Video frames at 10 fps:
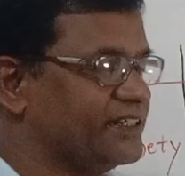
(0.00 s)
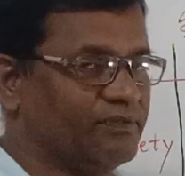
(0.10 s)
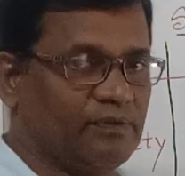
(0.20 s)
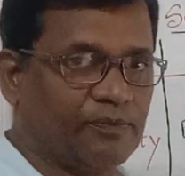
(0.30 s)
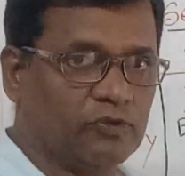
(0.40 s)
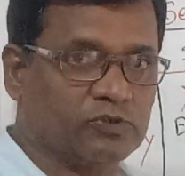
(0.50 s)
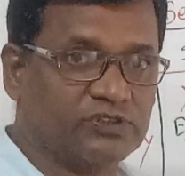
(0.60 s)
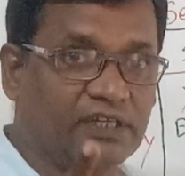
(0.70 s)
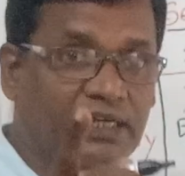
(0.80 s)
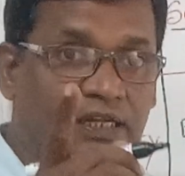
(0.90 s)
it will produce
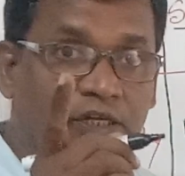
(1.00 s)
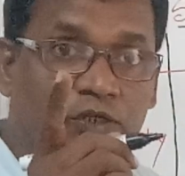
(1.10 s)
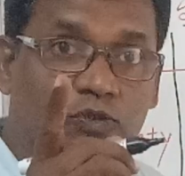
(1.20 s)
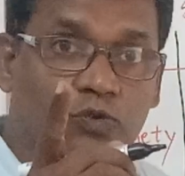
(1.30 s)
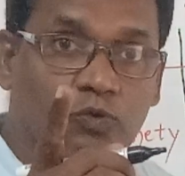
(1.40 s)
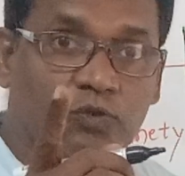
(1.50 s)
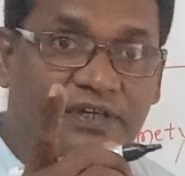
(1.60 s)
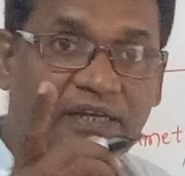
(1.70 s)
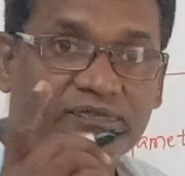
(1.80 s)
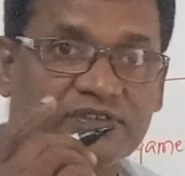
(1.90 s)
the two
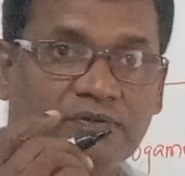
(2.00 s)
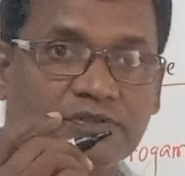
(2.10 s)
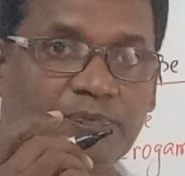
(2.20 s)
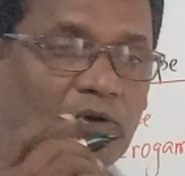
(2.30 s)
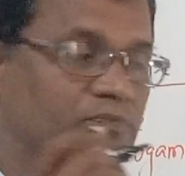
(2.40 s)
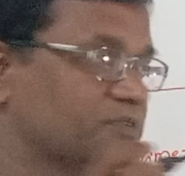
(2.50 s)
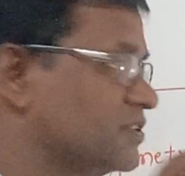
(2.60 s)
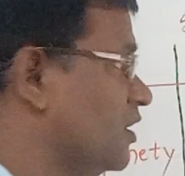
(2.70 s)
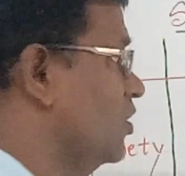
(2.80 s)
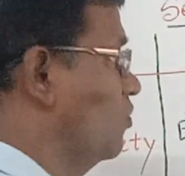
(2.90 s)
types of
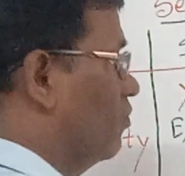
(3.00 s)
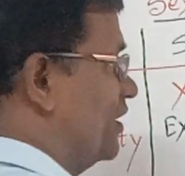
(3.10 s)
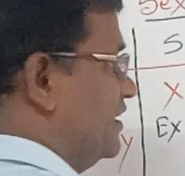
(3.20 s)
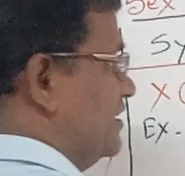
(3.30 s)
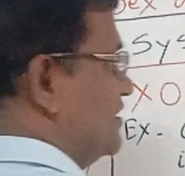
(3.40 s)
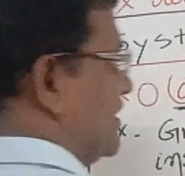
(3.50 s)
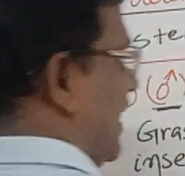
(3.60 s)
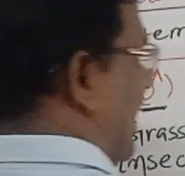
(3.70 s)
sperms. One is